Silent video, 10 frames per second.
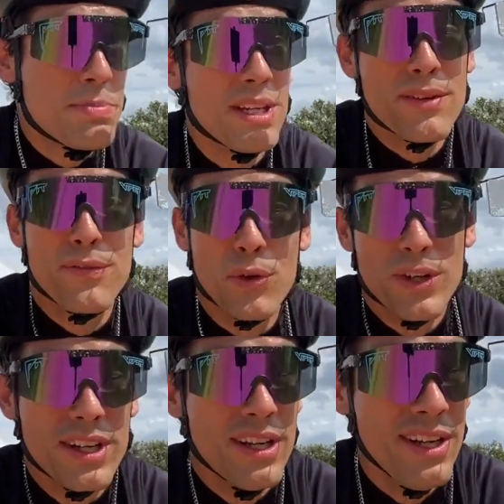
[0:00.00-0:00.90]
speaking of
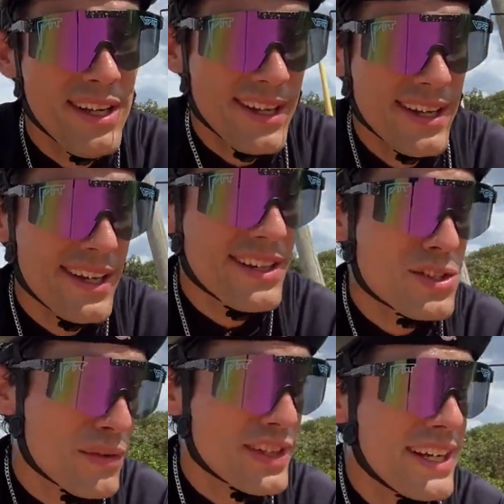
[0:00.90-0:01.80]
Florida, it's
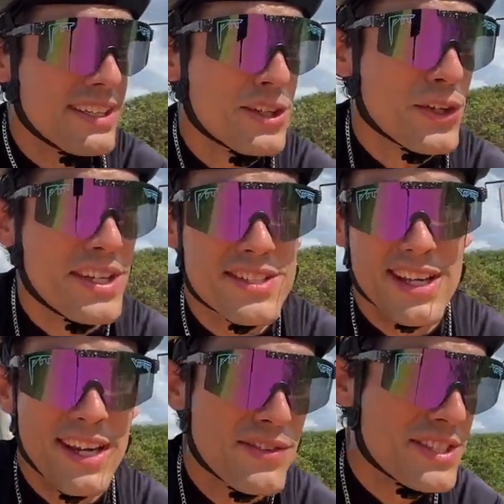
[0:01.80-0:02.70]
over 90 degrees
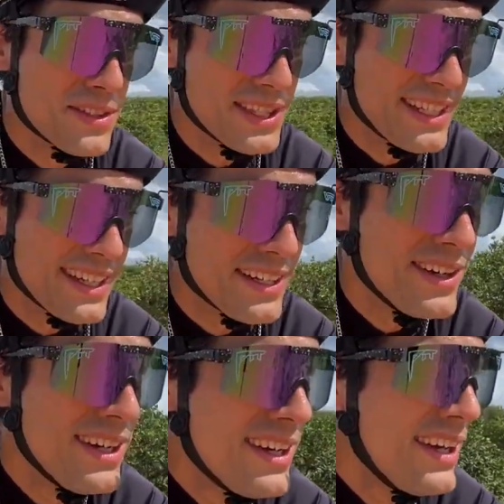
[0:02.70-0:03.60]
every single day now.
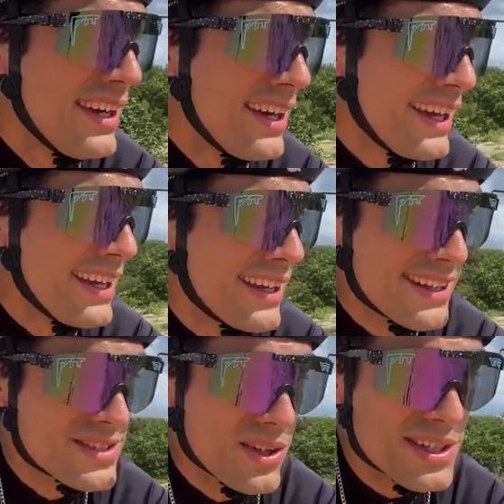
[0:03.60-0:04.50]
And
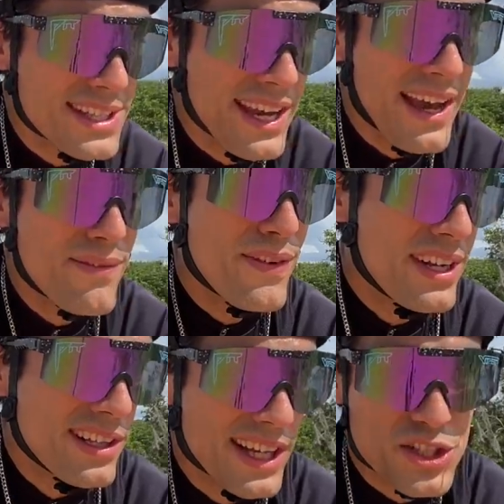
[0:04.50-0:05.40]
as long as I have an
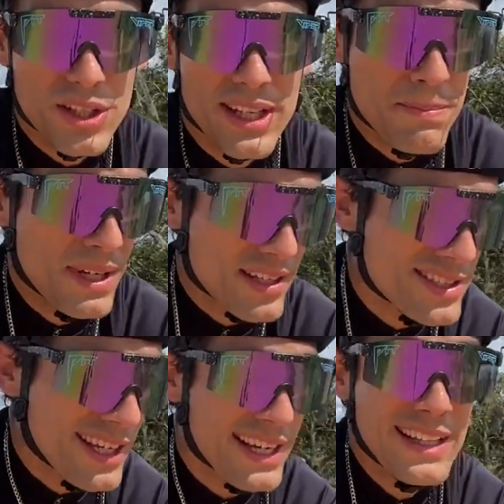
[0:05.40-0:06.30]
electrolyte mix,
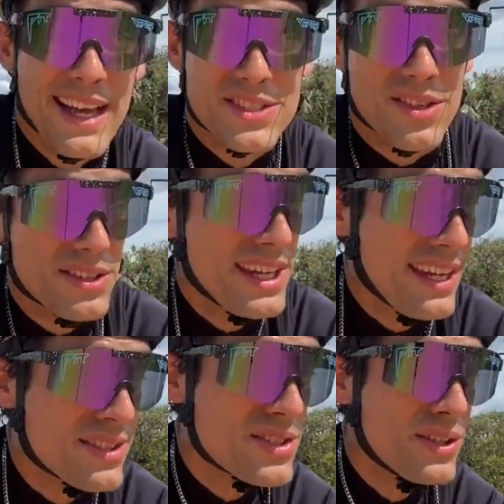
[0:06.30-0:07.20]
I can last all
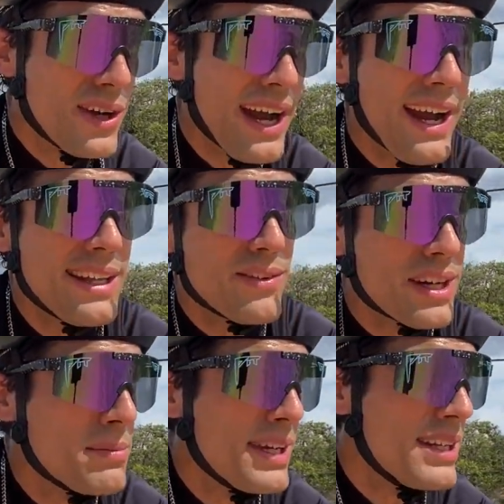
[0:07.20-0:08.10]
day. So I highly
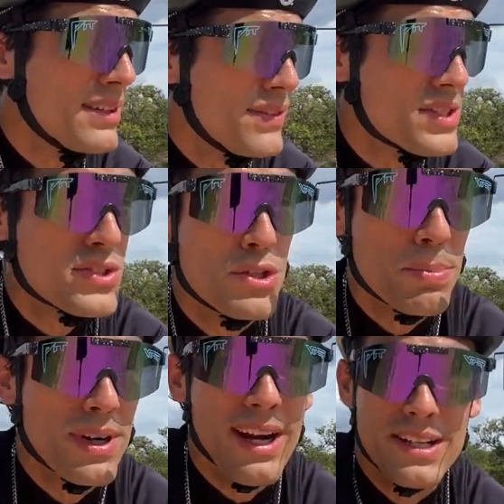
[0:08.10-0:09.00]
recommend, if it's
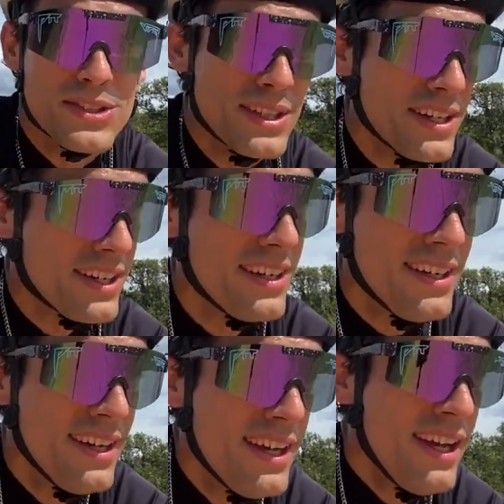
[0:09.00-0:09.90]
super hot in your area,
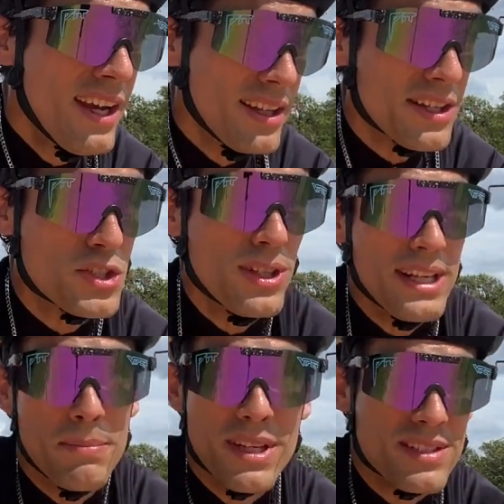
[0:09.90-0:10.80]

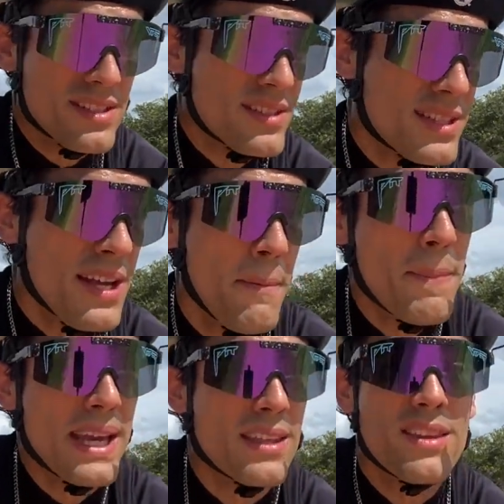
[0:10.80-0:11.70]
electrolyte mixes
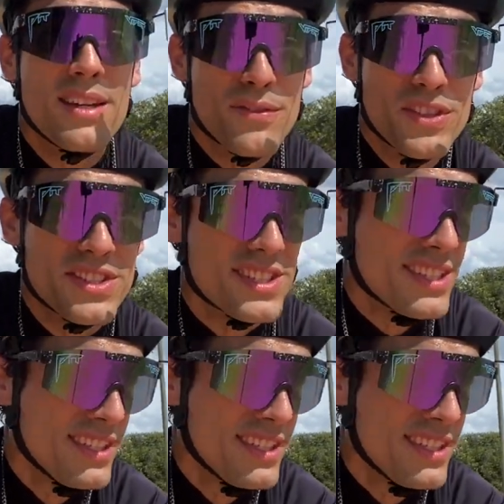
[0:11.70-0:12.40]
make the difference.